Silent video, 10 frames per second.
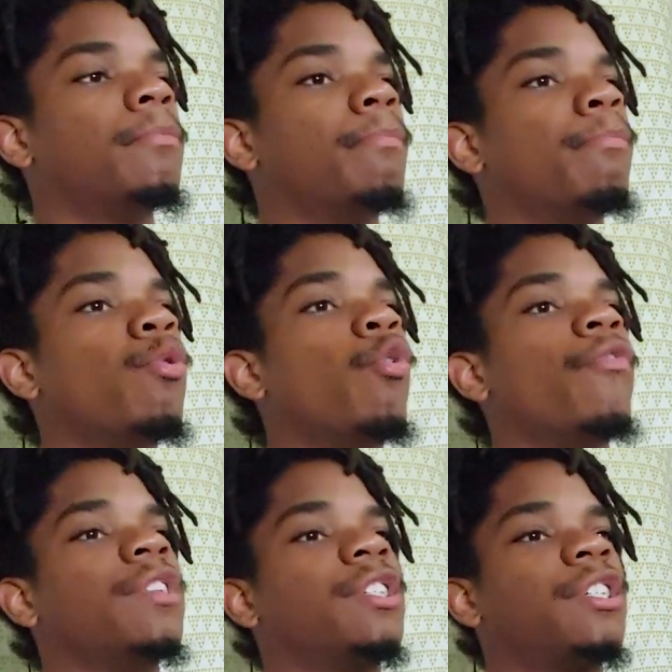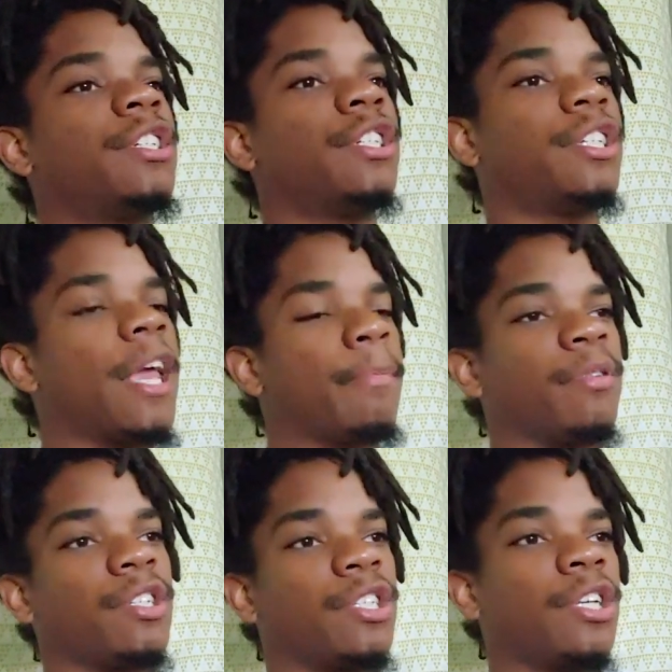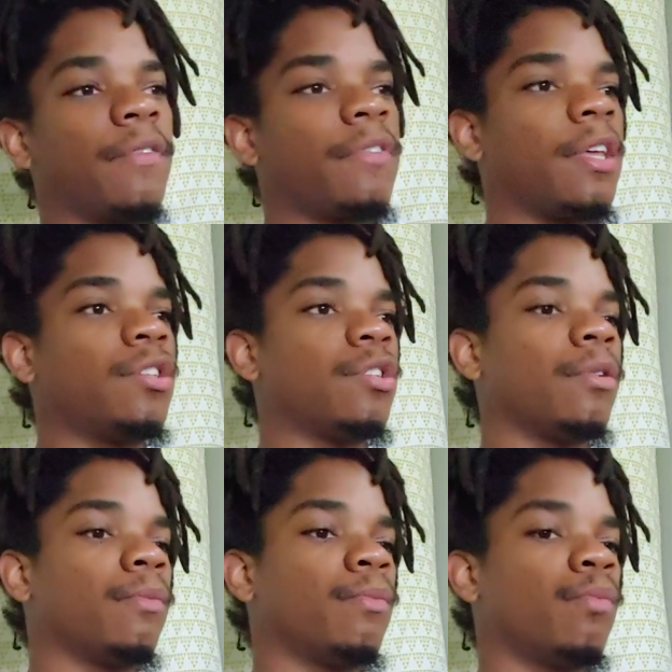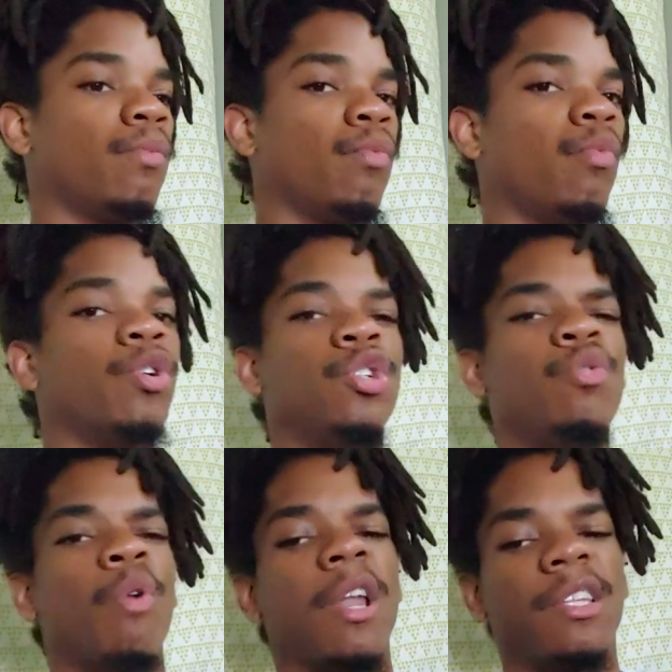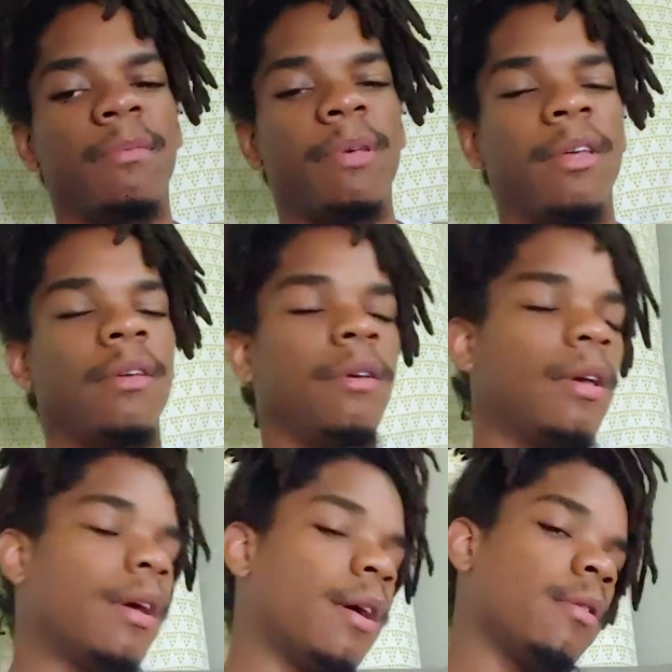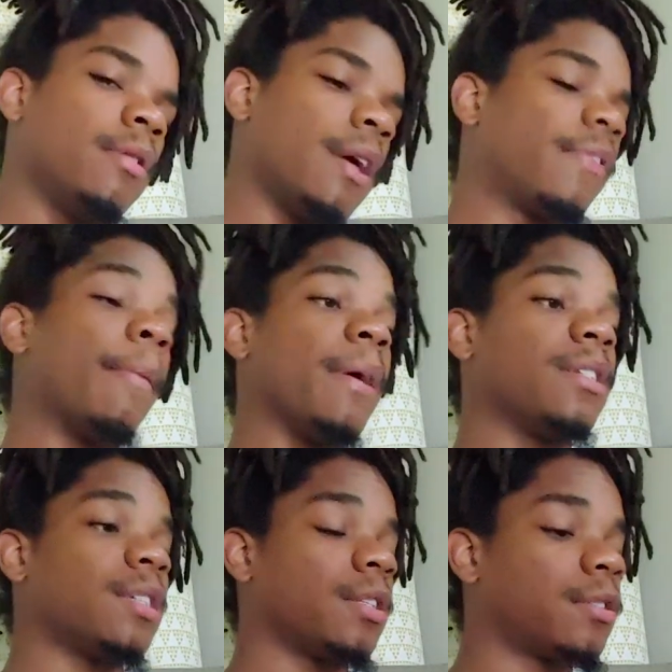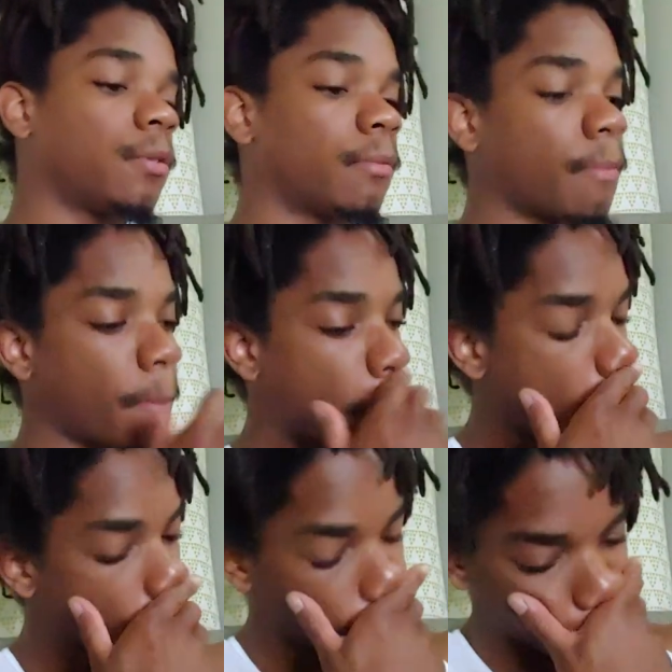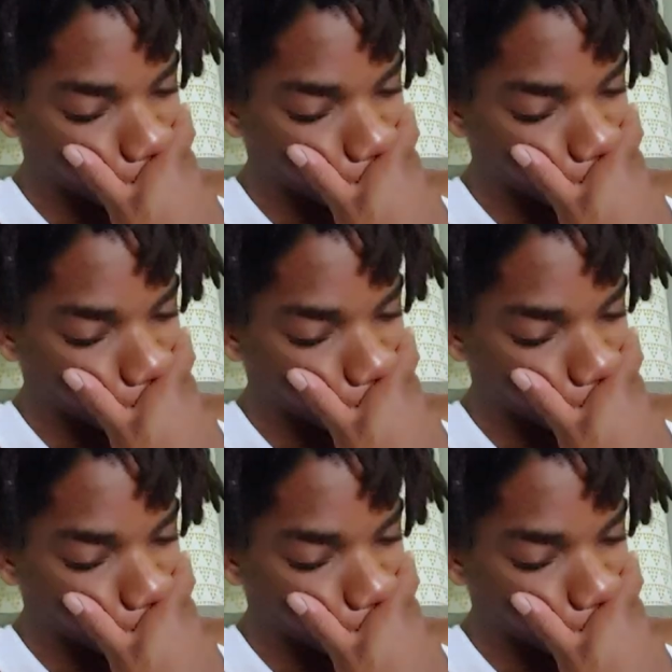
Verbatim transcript: move and shape and shift into what you want it to be, if that makes sense. Um,